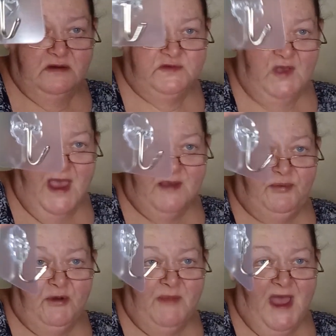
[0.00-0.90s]
so I can
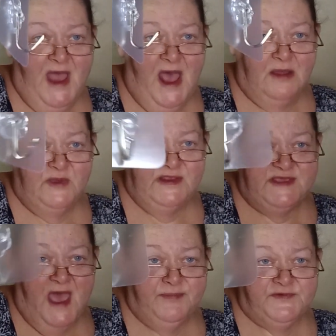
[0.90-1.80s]
put my Halloween
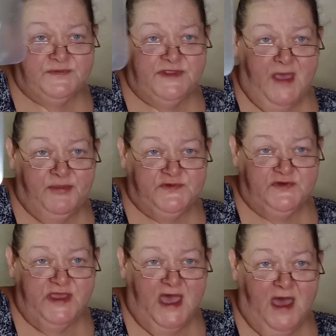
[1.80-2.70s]
tap
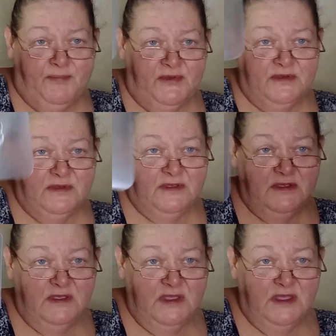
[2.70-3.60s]
tapestry up,
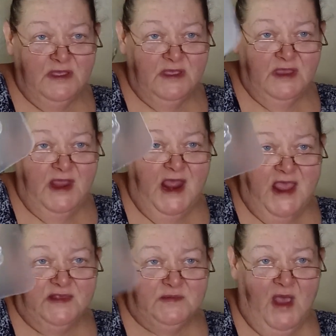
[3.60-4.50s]

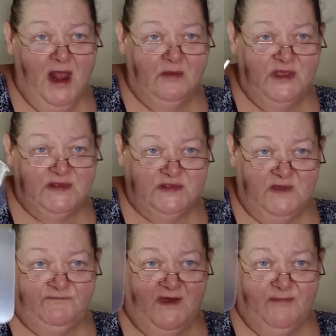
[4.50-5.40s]
hang some Halloween
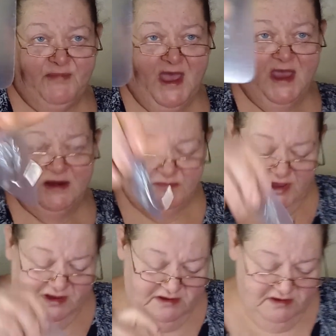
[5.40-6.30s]
stuff up behind
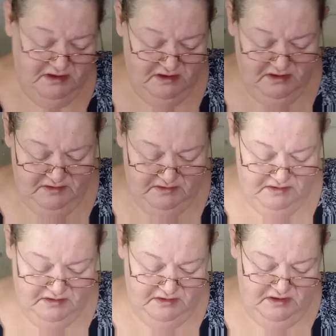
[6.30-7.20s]
me.
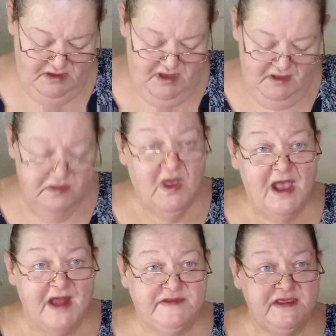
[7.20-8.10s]
So I
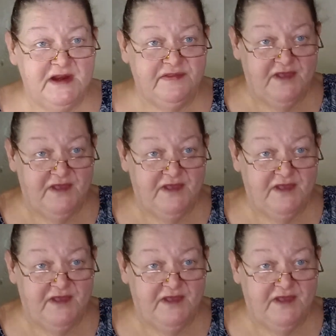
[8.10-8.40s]
got 10 of